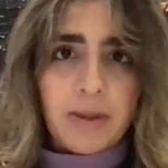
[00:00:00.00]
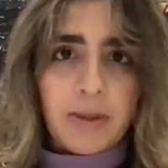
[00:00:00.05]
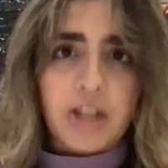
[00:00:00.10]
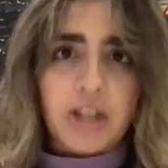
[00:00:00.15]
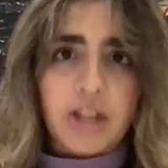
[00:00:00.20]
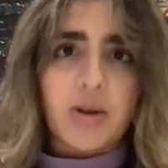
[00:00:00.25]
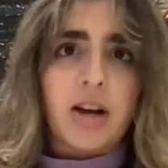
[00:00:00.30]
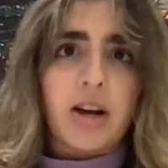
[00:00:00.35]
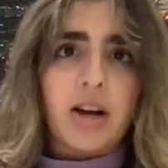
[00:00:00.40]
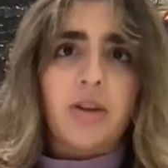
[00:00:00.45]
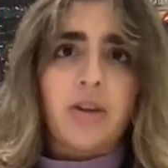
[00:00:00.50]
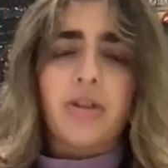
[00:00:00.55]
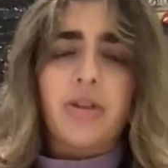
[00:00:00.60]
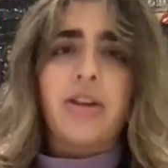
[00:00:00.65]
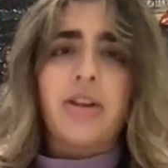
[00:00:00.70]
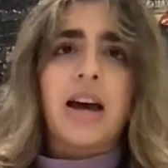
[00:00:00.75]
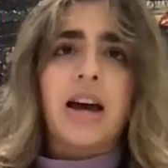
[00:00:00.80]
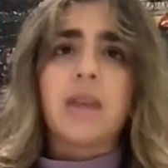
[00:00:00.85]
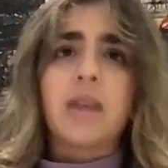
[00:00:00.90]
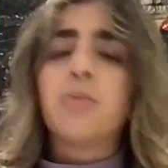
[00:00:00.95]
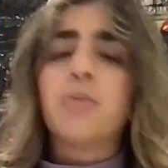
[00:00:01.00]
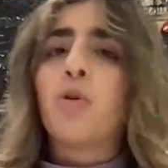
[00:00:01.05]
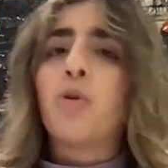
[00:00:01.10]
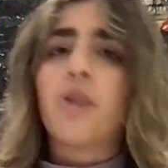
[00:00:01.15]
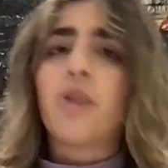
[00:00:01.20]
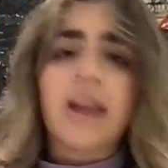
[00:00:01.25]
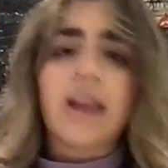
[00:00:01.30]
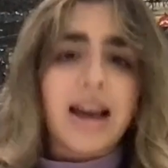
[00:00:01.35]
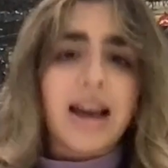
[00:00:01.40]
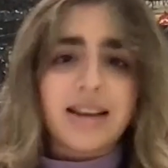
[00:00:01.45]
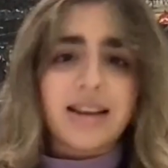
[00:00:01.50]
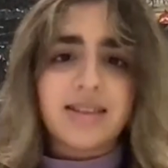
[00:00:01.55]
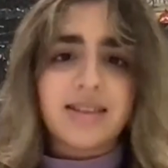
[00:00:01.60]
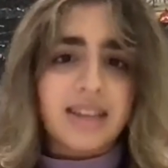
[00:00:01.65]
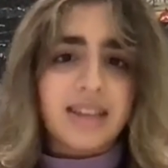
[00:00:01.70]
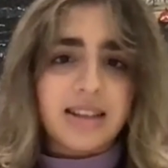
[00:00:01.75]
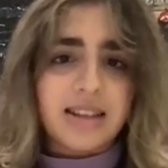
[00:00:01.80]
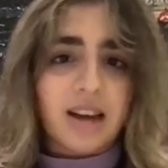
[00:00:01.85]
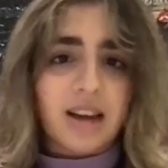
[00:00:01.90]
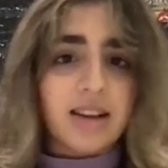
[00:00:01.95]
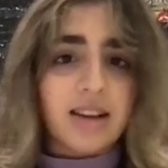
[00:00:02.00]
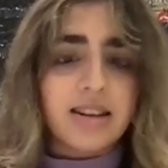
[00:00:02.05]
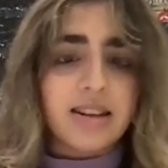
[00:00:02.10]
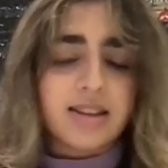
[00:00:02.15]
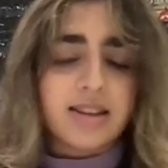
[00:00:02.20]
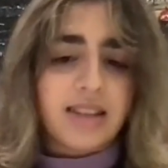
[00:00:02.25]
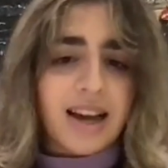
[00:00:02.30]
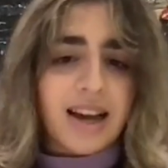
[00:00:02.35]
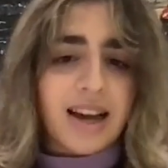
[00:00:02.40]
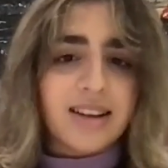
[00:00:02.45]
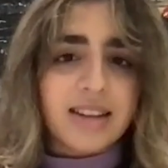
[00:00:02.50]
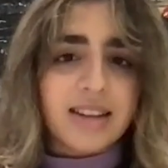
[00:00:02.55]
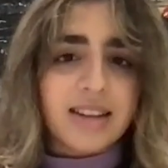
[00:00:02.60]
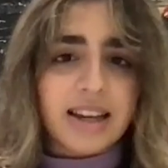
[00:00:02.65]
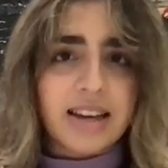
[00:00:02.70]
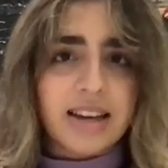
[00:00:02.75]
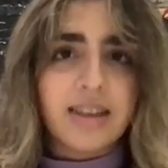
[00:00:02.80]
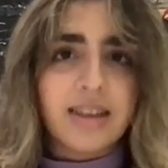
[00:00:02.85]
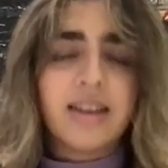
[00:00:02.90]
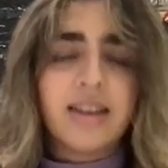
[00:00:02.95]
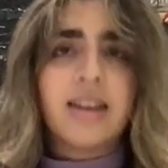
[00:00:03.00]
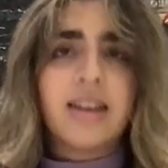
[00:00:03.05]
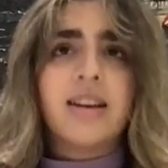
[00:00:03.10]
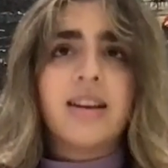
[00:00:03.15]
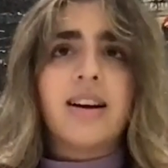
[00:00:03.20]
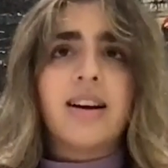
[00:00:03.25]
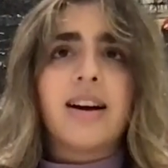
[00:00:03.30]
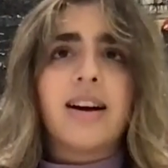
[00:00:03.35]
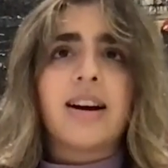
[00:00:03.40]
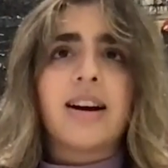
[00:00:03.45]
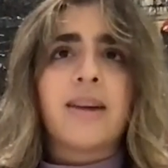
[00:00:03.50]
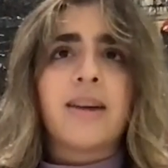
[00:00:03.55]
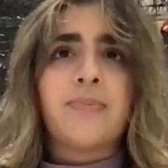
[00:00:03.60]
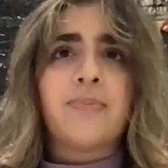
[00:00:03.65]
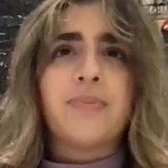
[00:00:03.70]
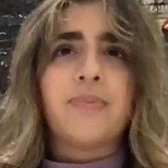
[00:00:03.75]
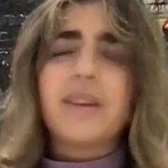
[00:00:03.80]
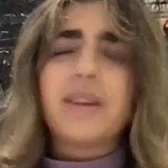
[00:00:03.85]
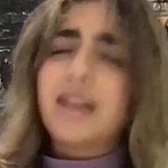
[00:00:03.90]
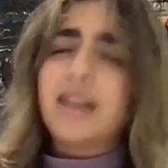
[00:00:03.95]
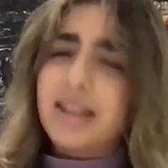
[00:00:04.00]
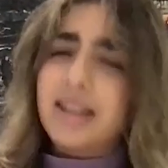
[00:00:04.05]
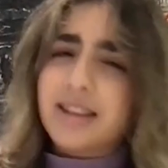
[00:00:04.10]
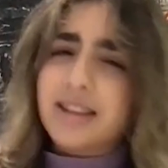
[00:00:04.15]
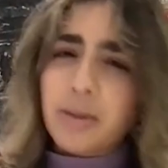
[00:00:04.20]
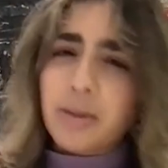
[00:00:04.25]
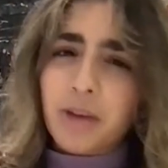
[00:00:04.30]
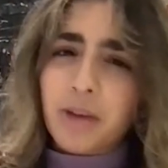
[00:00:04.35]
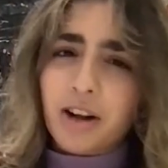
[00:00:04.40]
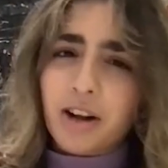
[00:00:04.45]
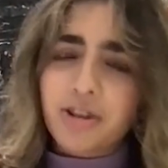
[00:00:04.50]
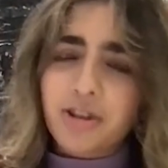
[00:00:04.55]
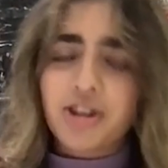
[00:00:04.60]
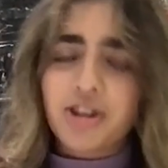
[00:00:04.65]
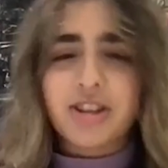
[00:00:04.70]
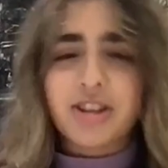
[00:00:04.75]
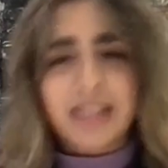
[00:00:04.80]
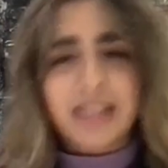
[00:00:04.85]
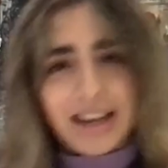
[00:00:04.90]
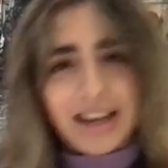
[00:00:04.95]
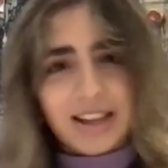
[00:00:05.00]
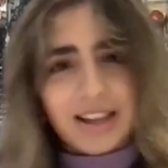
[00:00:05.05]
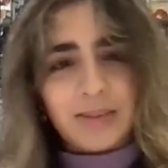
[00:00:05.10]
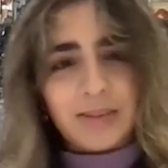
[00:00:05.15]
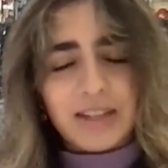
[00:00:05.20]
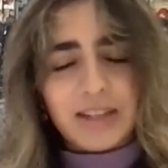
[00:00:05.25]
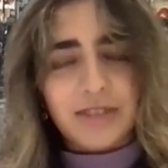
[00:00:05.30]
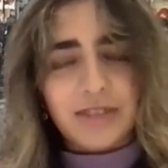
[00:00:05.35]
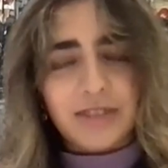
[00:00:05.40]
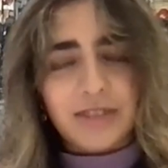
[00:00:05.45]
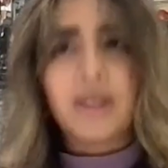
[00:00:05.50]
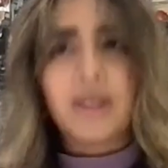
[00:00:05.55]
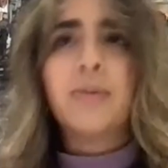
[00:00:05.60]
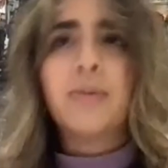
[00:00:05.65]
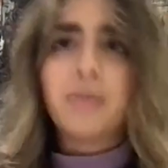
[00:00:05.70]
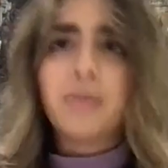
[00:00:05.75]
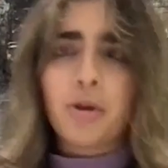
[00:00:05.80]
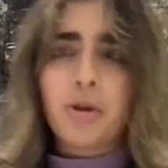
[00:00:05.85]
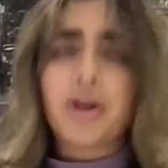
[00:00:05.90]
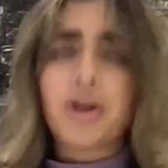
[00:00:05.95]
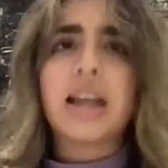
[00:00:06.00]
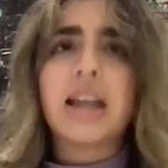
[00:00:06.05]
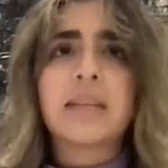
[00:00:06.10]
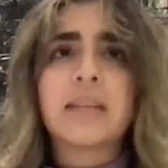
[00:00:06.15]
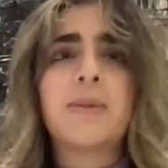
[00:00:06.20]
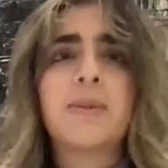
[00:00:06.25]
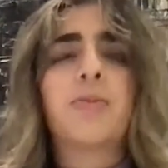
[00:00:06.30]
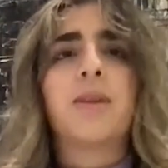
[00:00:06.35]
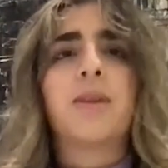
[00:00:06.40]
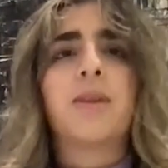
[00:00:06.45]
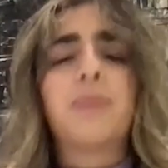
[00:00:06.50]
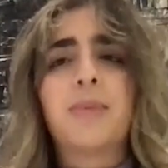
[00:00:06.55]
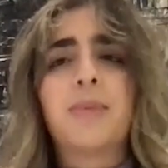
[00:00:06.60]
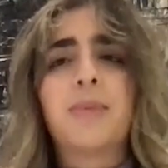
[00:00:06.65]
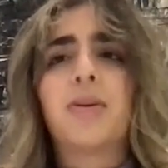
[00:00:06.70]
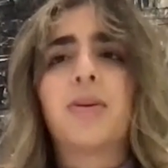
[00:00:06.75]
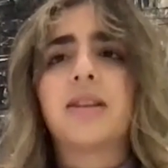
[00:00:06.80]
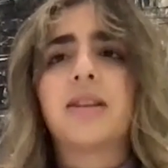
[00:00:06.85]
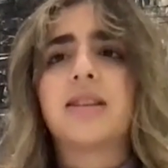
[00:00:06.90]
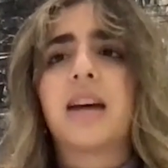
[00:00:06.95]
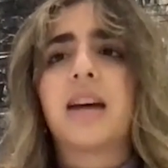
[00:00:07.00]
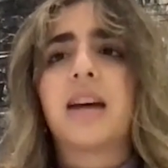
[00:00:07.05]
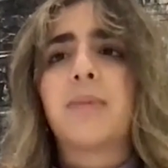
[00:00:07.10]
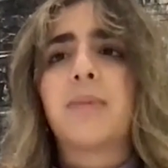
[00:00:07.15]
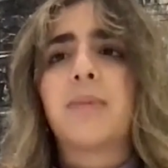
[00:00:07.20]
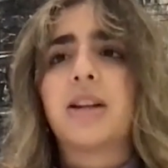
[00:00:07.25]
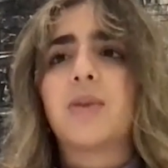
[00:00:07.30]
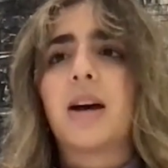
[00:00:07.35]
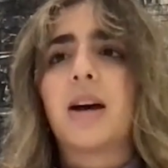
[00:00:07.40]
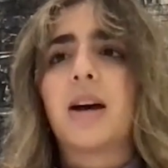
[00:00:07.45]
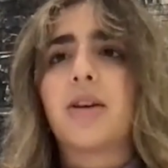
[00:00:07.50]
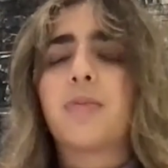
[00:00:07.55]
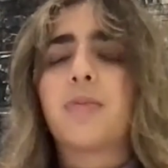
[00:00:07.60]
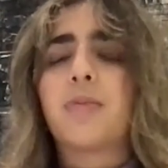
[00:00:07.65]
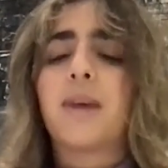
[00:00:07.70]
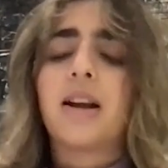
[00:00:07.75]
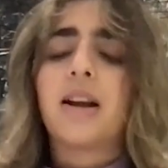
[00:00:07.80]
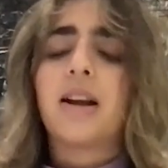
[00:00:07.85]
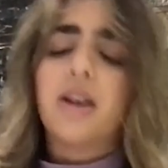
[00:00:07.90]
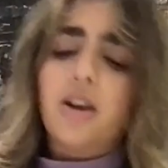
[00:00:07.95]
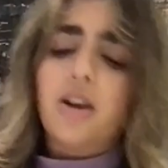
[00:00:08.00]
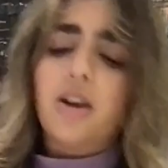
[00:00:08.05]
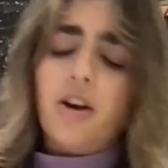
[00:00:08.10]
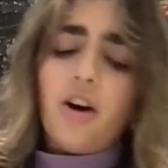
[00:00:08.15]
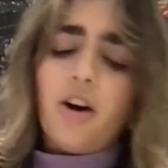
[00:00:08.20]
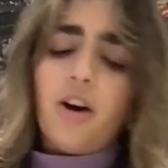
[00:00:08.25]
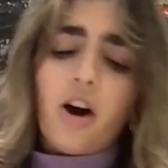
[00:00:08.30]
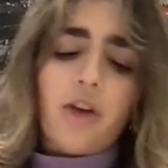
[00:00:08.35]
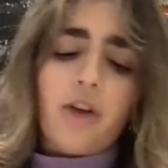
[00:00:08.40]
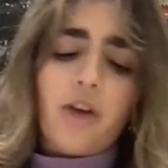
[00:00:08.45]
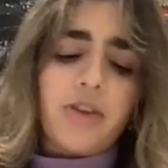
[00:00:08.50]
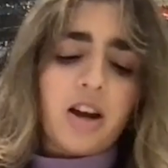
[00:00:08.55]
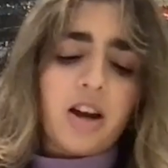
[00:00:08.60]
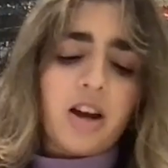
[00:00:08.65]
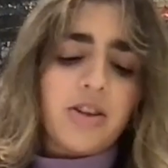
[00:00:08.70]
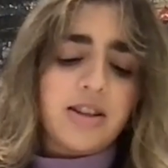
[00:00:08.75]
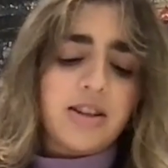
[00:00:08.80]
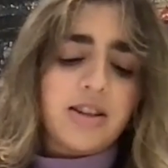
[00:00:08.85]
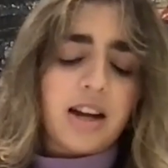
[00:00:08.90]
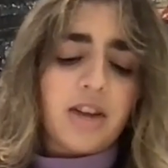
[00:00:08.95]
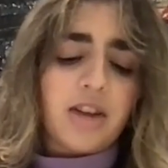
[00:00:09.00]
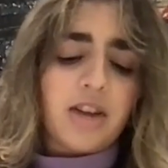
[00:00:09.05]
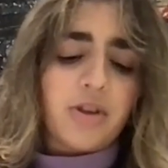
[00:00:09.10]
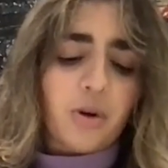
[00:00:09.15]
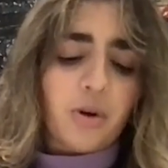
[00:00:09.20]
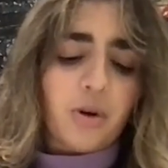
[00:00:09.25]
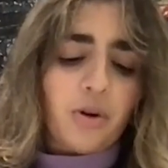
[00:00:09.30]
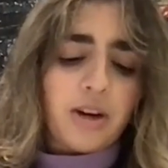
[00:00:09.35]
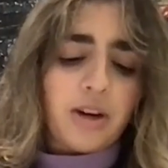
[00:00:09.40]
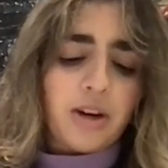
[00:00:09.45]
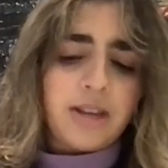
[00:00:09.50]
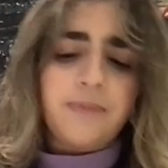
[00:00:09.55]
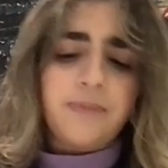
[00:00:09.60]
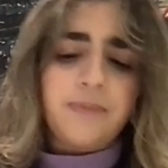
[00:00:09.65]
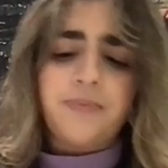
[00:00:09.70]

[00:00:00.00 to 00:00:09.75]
mental health and more or less is understanding. In some cultures that can be different, but more or less people understand mental health. But on the other side of the coin,